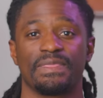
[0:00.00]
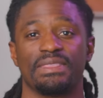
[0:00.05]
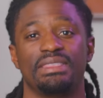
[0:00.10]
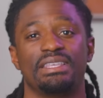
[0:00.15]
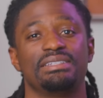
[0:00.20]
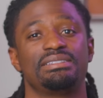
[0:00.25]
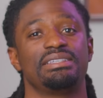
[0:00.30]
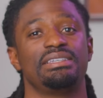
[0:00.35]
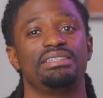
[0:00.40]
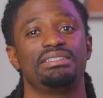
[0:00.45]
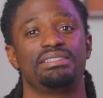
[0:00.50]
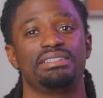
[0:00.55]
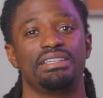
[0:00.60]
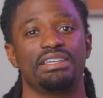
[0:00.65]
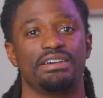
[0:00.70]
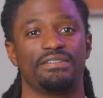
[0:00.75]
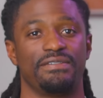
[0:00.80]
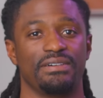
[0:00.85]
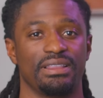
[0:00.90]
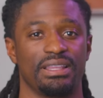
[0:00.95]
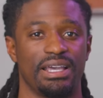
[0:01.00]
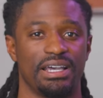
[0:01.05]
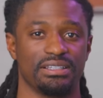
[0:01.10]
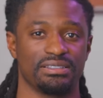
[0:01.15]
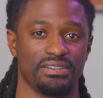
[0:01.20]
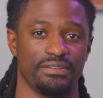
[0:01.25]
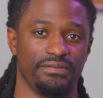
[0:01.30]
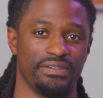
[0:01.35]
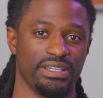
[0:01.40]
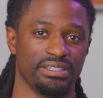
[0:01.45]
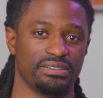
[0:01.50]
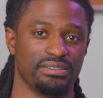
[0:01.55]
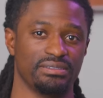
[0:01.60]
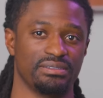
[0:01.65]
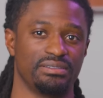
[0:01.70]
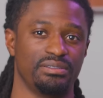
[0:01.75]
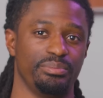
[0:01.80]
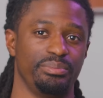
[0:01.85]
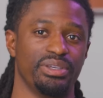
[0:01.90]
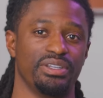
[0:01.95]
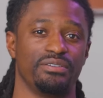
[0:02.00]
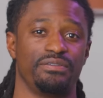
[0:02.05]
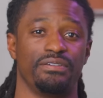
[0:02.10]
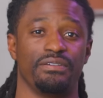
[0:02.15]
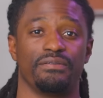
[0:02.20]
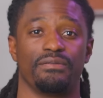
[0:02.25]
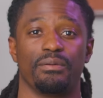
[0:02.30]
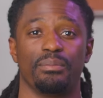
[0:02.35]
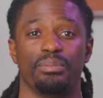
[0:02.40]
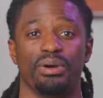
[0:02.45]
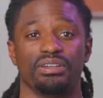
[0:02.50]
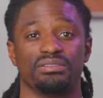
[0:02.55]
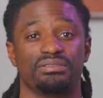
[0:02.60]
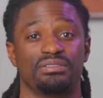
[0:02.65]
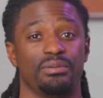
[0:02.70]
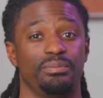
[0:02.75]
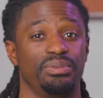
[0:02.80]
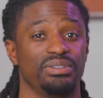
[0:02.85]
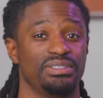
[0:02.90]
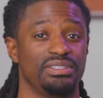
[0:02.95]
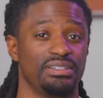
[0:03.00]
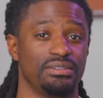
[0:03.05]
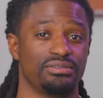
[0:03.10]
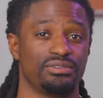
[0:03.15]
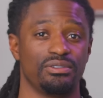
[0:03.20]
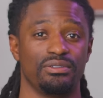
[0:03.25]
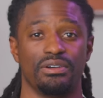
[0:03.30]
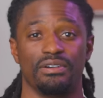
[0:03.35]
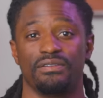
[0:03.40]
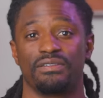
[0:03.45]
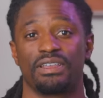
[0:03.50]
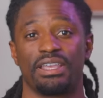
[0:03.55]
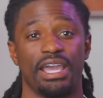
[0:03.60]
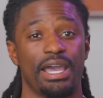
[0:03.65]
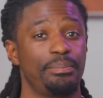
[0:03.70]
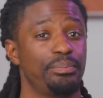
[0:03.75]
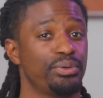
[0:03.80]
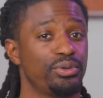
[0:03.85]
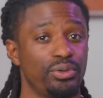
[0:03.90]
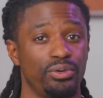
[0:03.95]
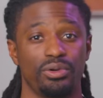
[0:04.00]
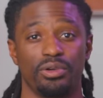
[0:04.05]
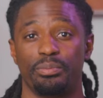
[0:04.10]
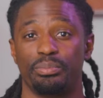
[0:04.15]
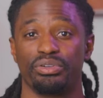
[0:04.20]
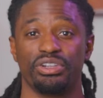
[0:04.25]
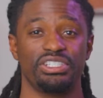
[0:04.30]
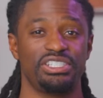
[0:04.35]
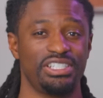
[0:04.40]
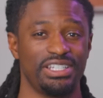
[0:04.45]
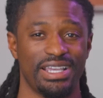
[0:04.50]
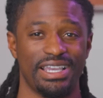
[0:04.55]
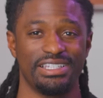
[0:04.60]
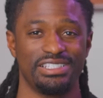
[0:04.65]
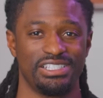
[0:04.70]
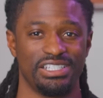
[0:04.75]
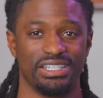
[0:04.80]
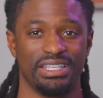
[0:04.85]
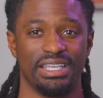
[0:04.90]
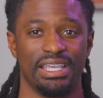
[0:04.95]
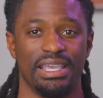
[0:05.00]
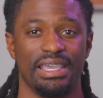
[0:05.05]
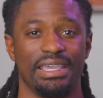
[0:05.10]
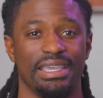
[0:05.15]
This ETF allows investors to benefit from both the potential of capital appreciation